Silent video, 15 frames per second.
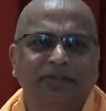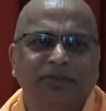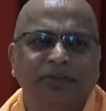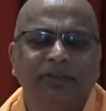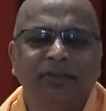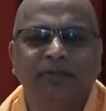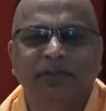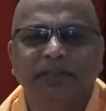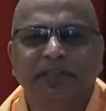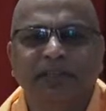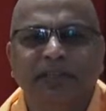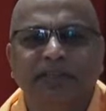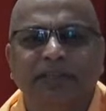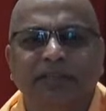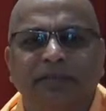So within
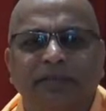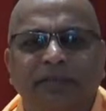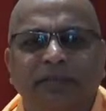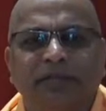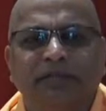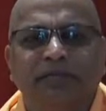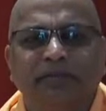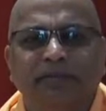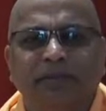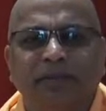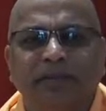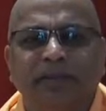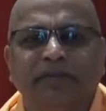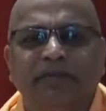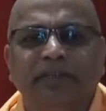us,
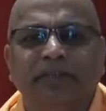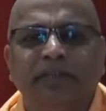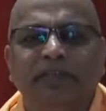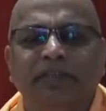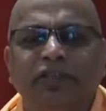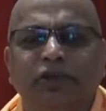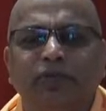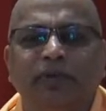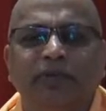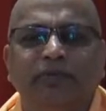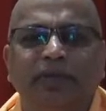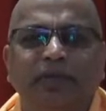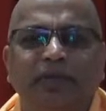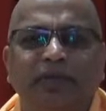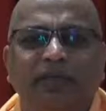within this human
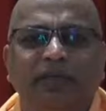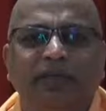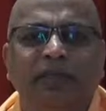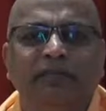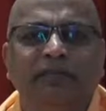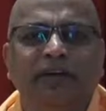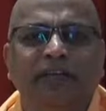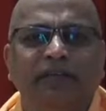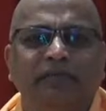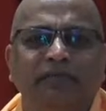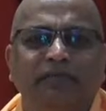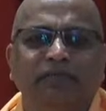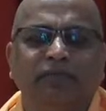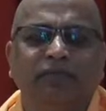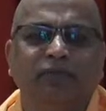being, the divine
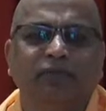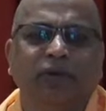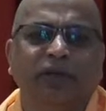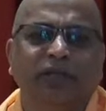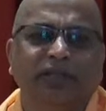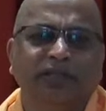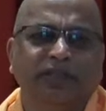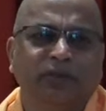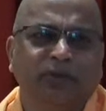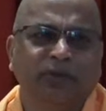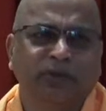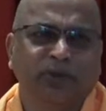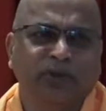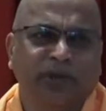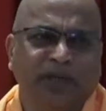qualities
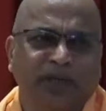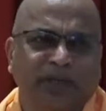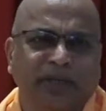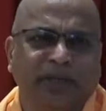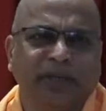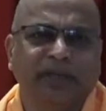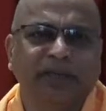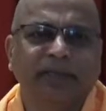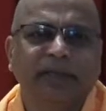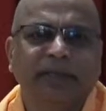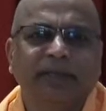also are there.